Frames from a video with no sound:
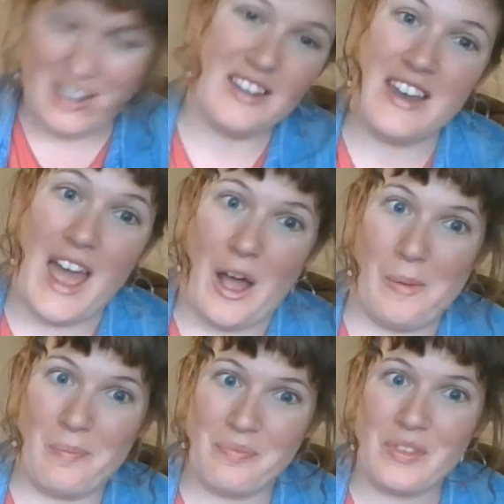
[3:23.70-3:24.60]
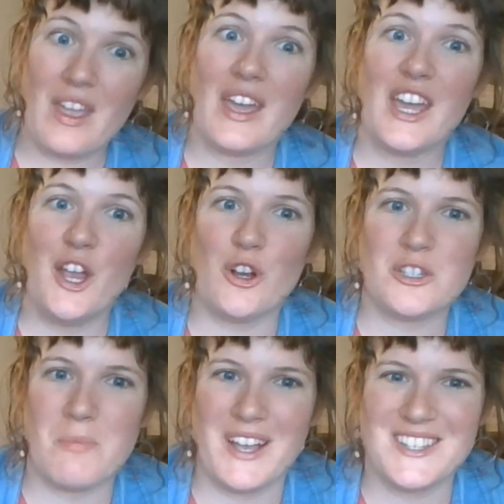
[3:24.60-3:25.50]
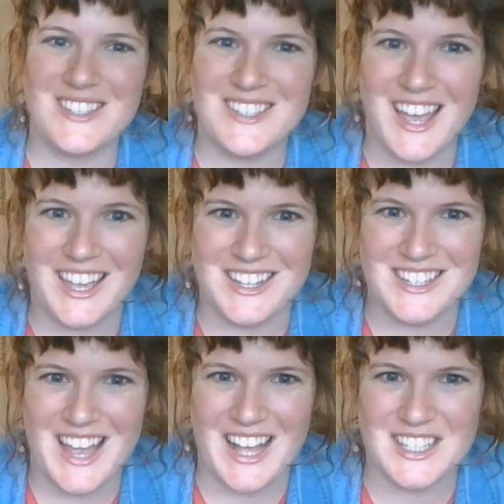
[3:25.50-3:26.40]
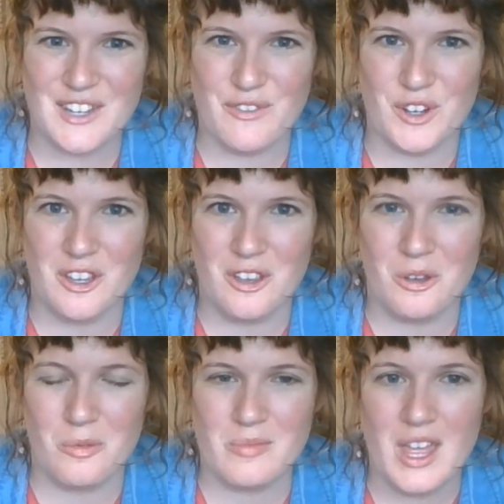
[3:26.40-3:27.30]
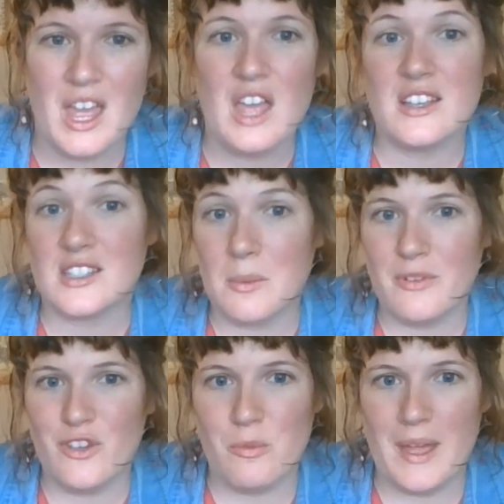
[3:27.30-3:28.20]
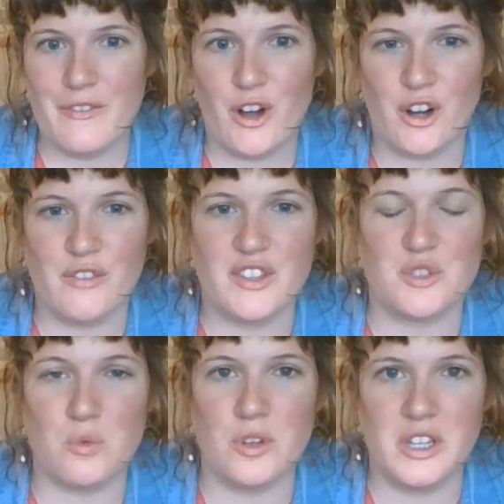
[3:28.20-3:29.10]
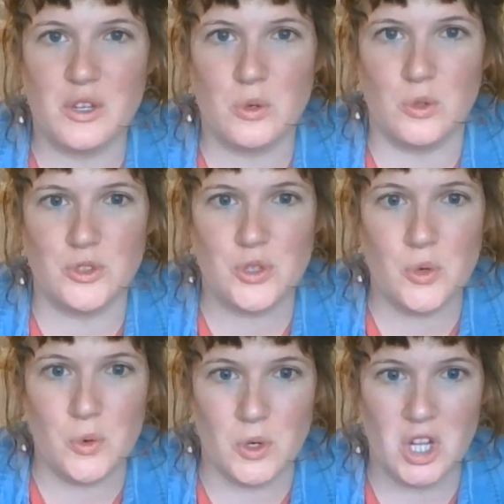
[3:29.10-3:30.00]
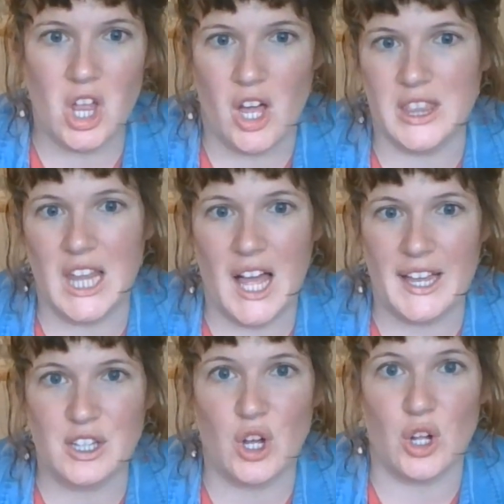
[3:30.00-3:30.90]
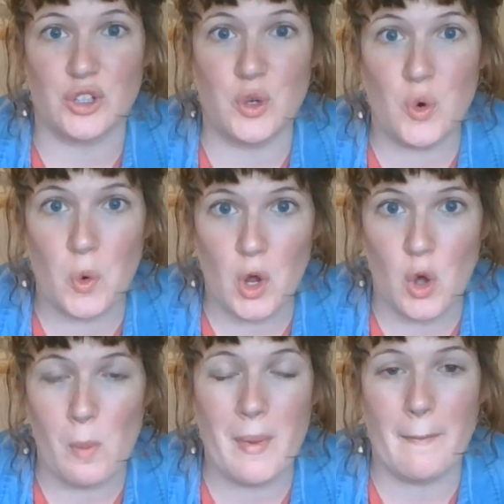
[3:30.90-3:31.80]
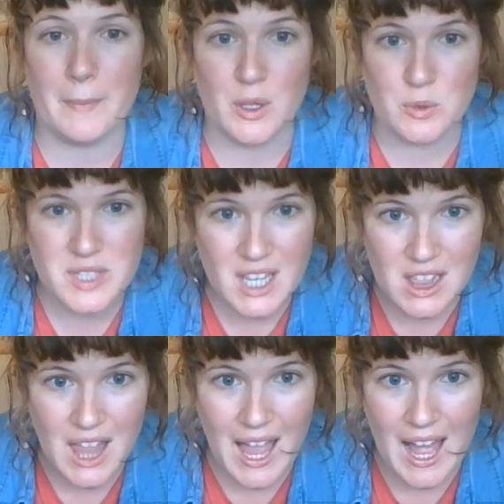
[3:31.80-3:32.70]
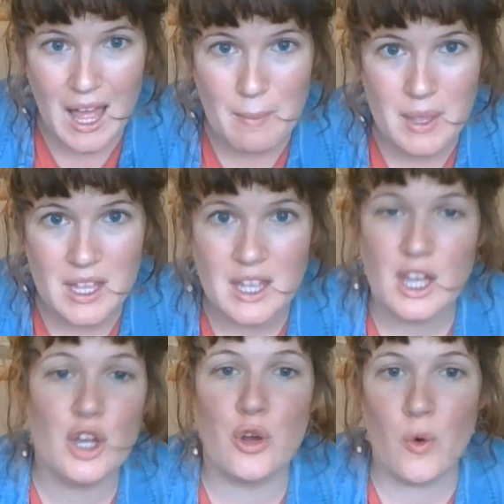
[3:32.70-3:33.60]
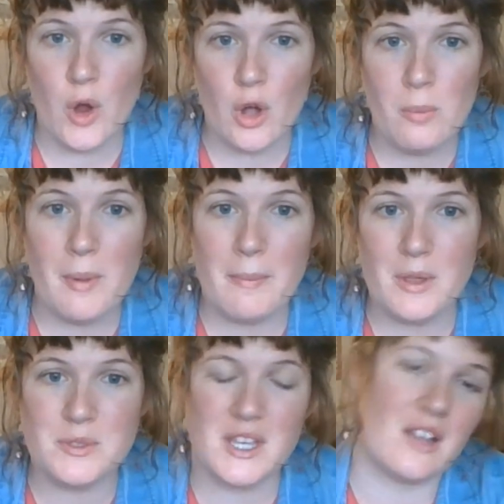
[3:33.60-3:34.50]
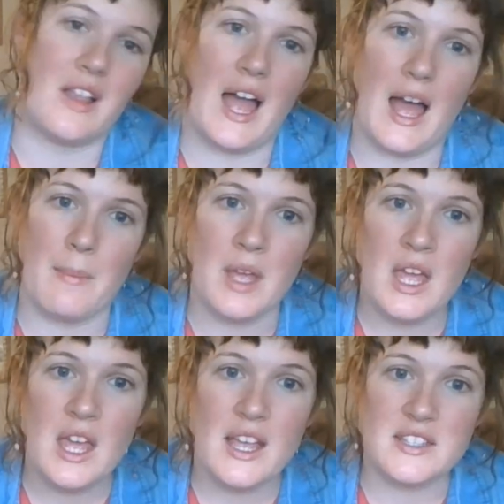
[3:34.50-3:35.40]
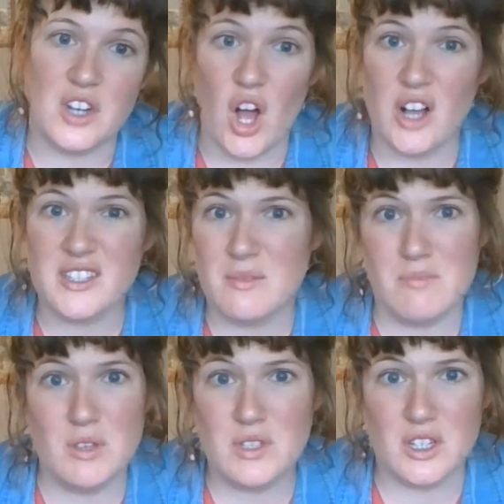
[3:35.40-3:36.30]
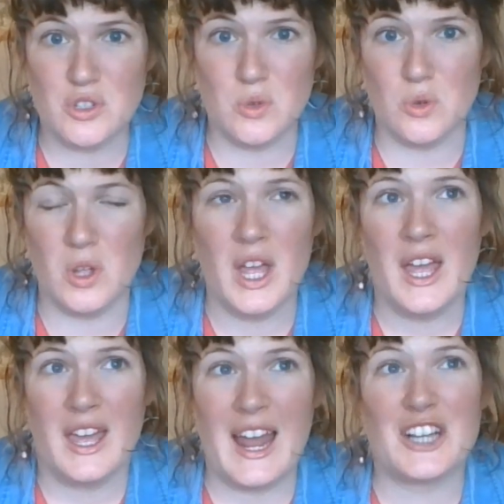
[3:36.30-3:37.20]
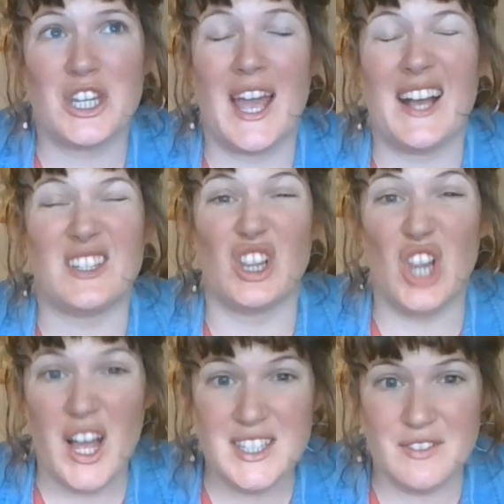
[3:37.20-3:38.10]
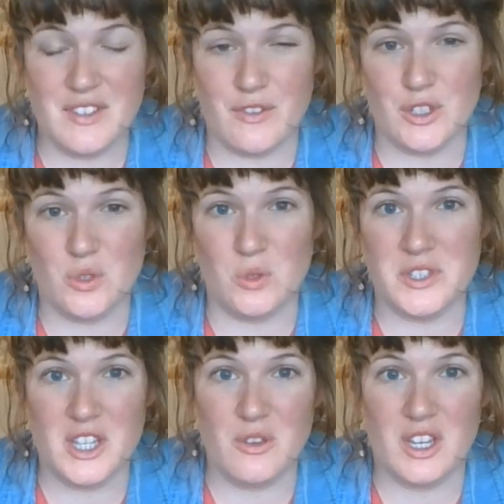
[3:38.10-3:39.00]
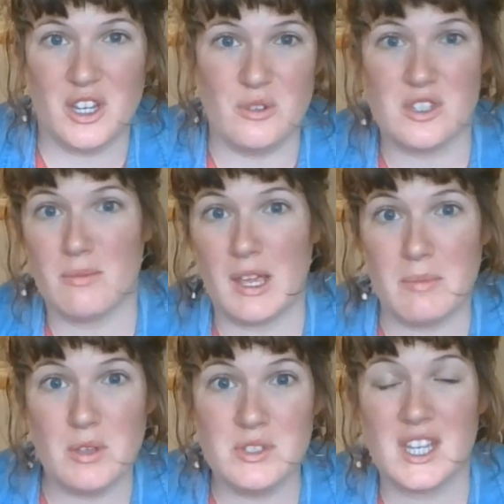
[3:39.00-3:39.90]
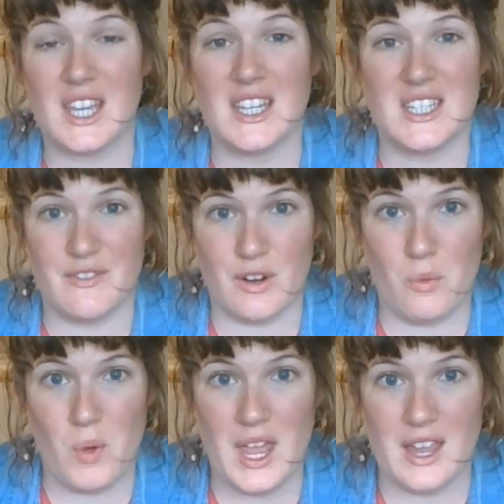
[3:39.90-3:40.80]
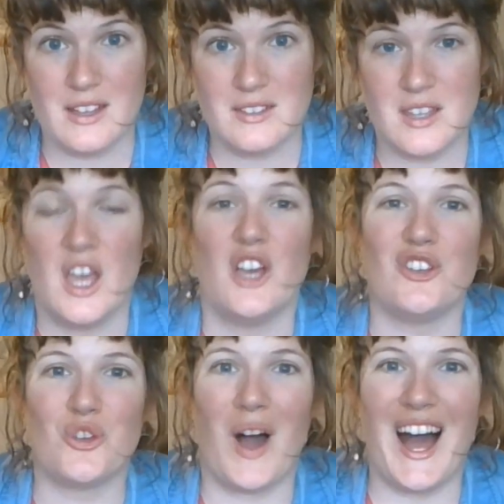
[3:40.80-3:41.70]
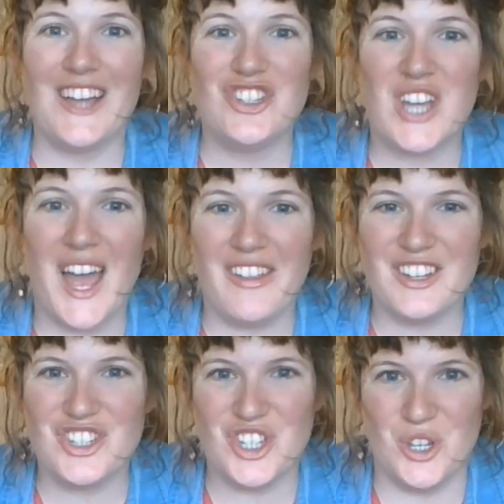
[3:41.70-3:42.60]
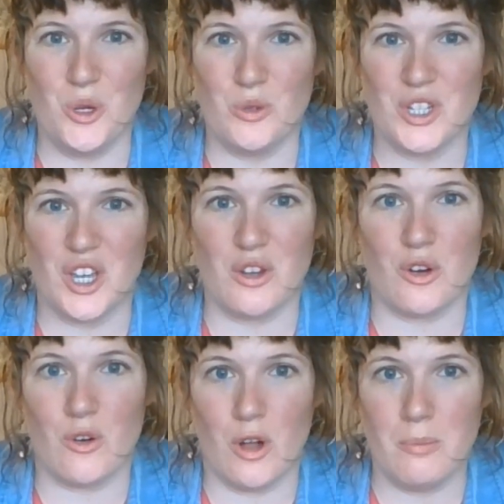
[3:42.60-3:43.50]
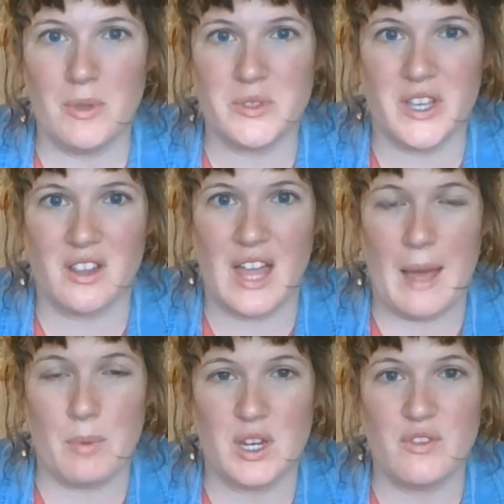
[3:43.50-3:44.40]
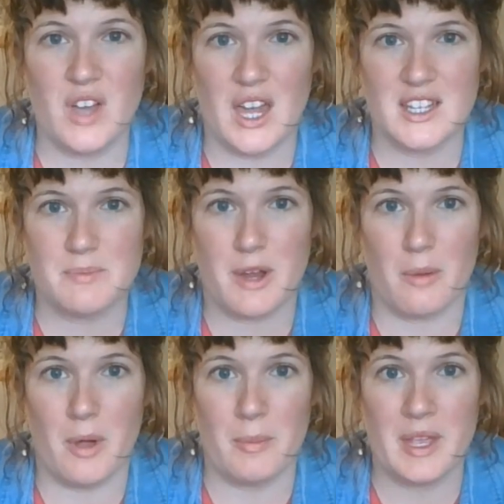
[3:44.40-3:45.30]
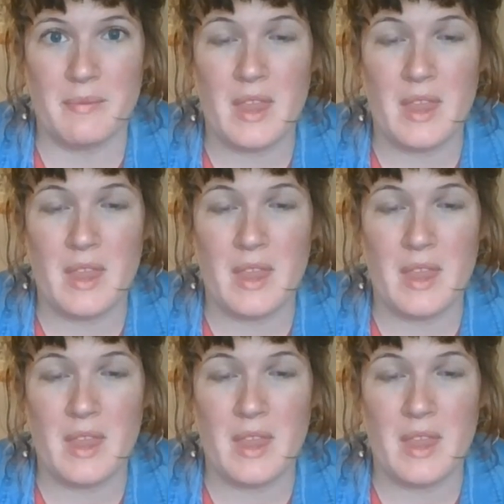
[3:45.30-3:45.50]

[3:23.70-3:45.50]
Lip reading: Now, here's my second task for you. Some of you may have heard of this really cool tool online called Chrome Music Lab. Chrome Music Lab is an awesome music tool. It actually has lots of different tools that you can use to make music in different ways. So I challenge you to go to Chrome Music Lab when you've got a spare moment